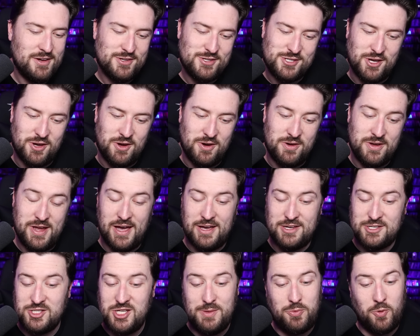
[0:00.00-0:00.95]
So
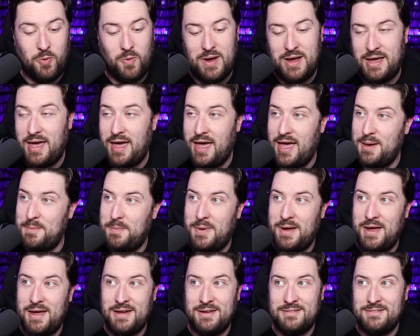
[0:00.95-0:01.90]
yeah, Sleepaway Camp,
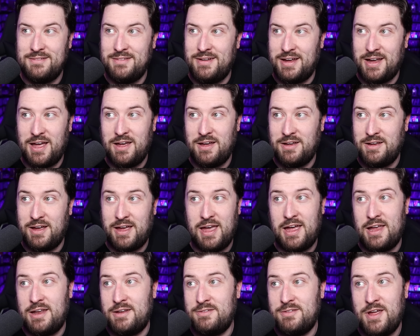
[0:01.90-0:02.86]
man. Like
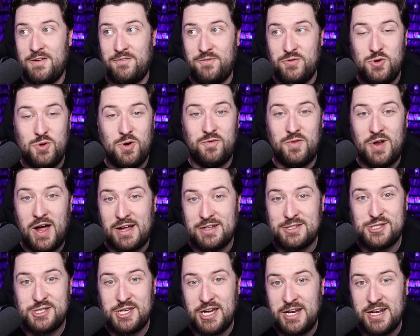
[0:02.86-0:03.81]
again, if you have
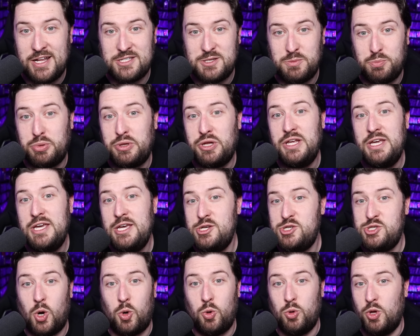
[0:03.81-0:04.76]
not seen it,
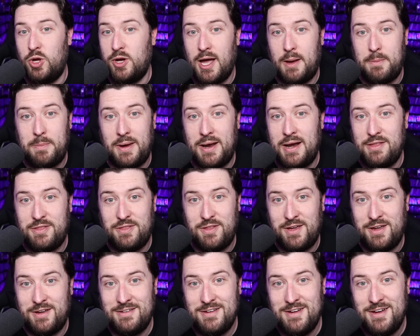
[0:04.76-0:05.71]
please don't look up
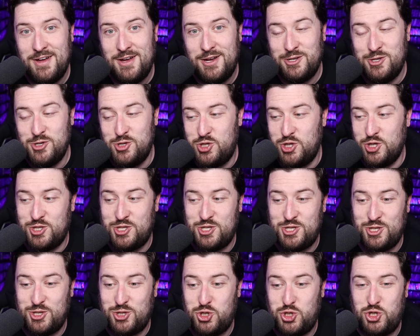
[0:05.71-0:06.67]
anything.
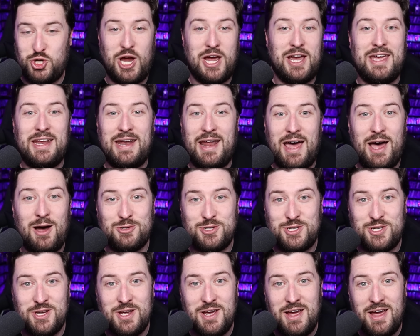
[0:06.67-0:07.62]
Just check it
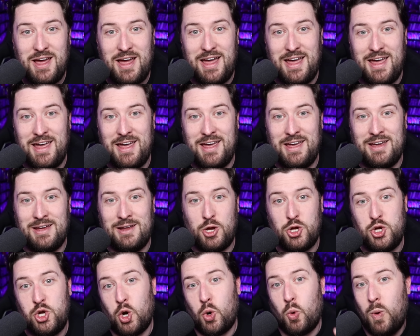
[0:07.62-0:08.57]
out. And
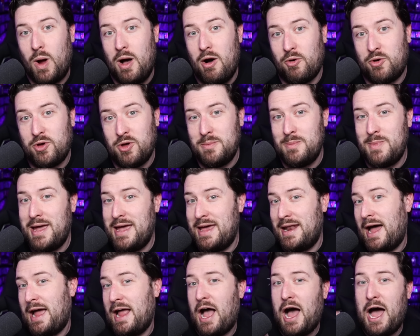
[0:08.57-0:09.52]
you're welcome.
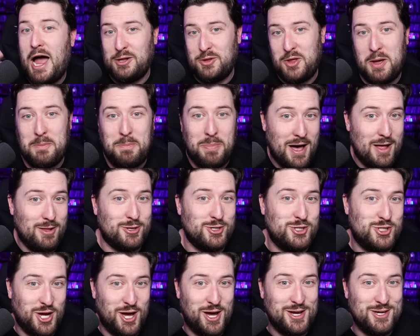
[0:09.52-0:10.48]
And I highly
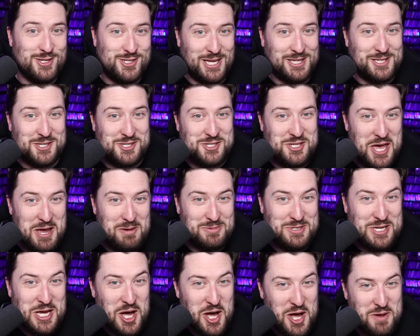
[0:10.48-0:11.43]
apologize at the
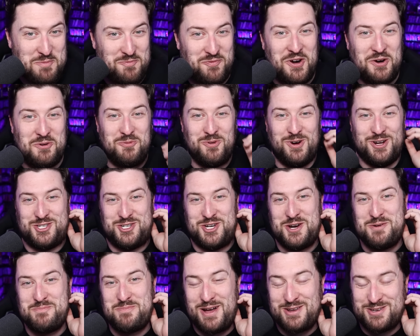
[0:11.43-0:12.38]
same time for what
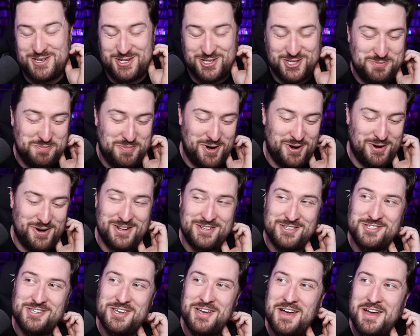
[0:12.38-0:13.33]
you're about to
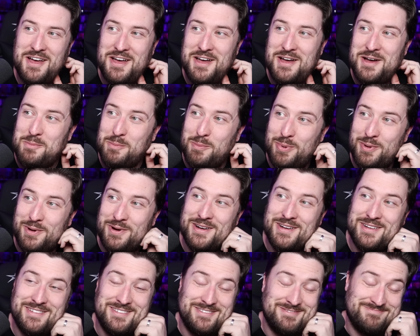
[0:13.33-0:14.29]
experience.
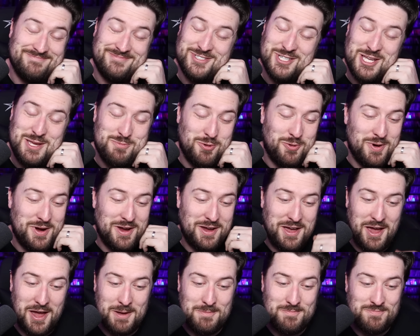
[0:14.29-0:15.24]
But Sleepaway
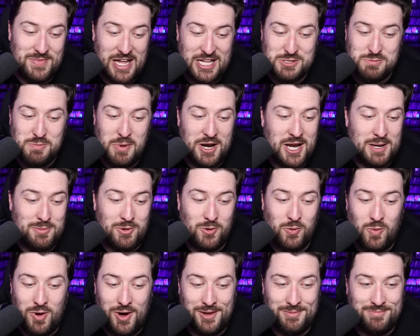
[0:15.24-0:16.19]
Camp, that's my
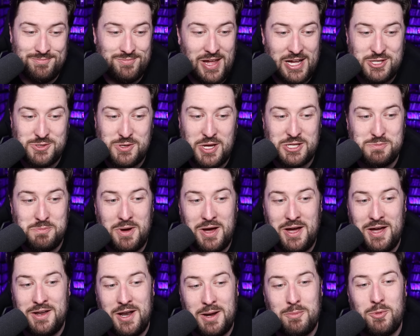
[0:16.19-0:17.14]
number one. That's that's
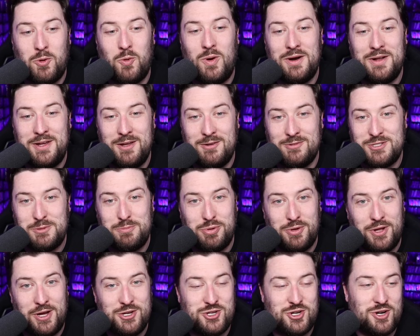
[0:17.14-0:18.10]
my number one guilty
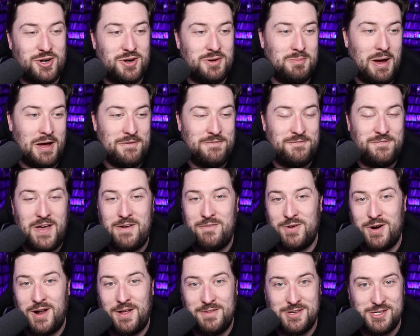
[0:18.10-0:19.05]
pleasure, my
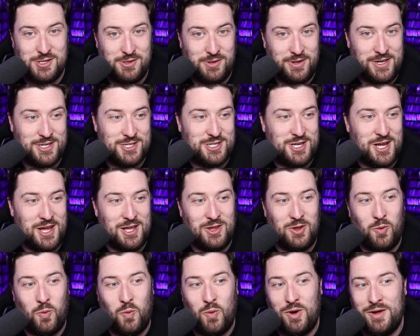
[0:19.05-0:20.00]
favorite on this list,
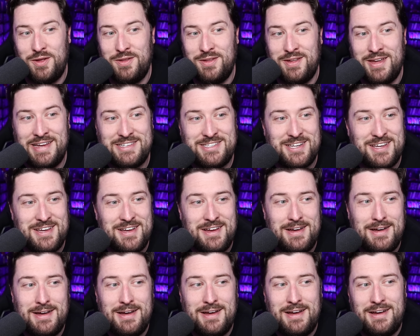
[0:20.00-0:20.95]
and the one that
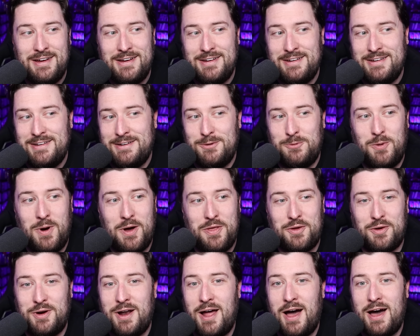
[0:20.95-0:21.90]

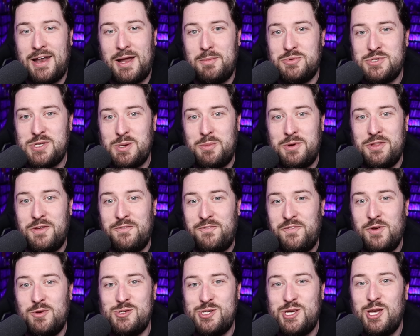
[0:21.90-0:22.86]
whether or not I'm somebody that
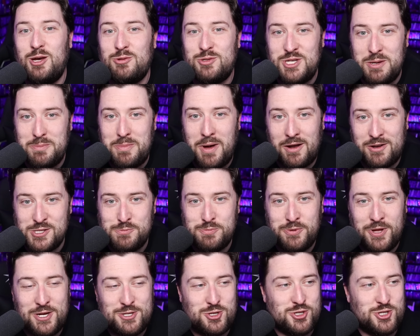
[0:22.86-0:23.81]
feels guilty about his
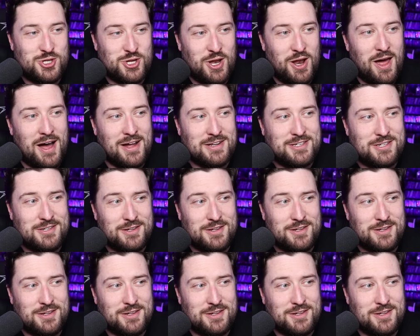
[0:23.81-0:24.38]
pleasures or not.